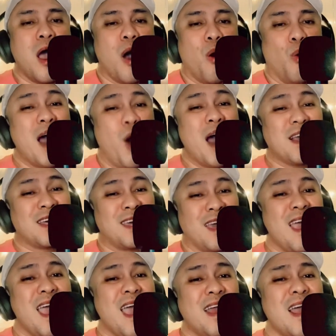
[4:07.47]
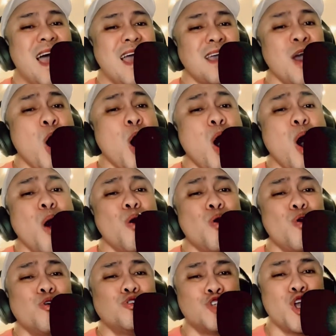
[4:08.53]
Why can't I
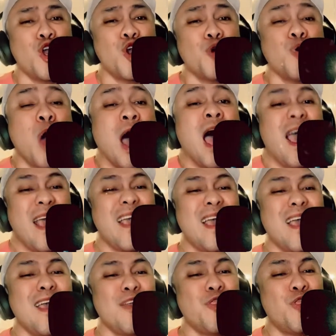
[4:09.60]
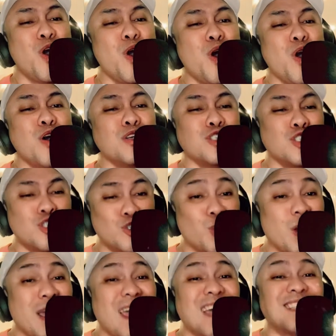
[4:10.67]
hold you in the
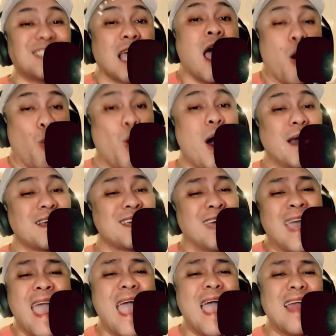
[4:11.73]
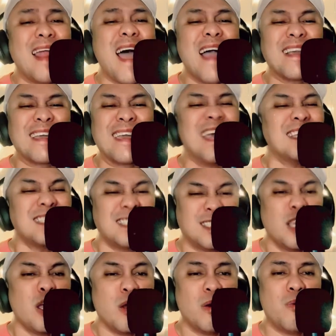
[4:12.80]
street? Why can't I kiss
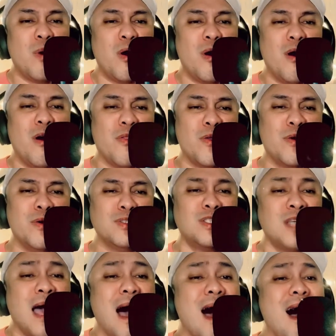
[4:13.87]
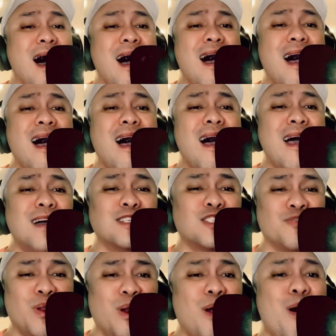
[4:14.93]
you on the dance
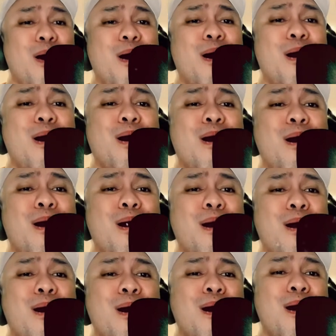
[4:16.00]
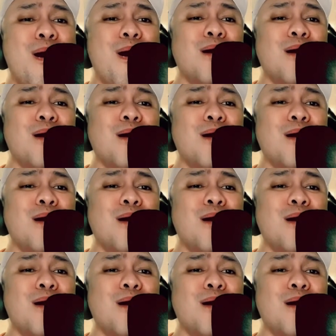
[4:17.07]
floor?